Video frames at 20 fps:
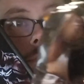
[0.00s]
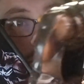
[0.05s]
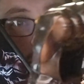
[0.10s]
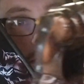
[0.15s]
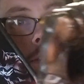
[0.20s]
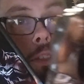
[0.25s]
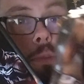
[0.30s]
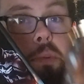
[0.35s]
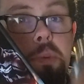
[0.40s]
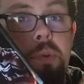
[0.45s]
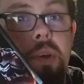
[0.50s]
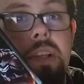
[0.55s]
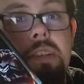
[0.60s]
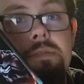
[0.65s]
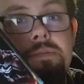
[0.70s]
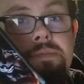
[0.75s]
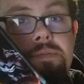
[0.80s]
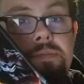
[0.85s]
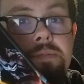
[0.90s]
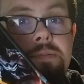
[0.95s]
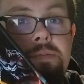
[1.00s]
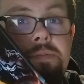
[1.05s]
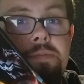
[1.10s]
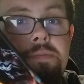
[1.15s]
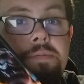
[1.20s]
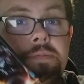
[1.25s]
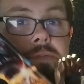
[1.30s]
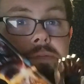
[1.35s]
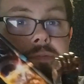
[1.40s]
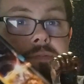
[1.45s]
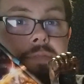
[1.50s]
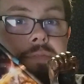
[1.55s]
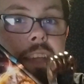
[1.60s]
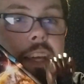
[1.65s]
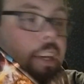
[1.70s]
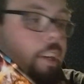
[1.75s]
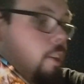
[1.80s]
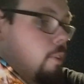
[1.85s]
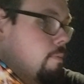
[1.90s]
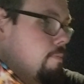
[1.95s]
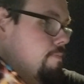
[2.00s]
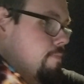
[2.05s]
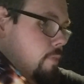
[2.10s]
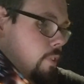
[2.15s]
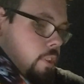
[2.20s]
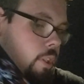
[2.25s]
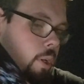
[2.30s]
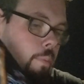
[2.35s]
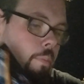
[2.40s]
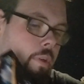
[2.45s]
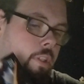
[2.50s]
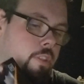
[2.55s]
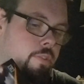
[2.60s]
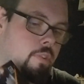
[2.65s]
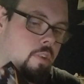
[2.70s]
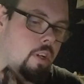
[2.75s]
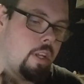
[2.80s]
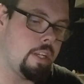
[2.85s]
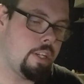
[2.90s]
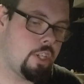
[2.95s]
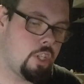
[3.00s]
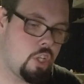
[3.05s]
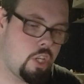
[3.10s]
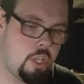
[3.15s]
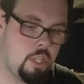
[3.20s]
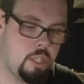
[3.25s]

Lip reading: He knows me well. Thank you so much for that.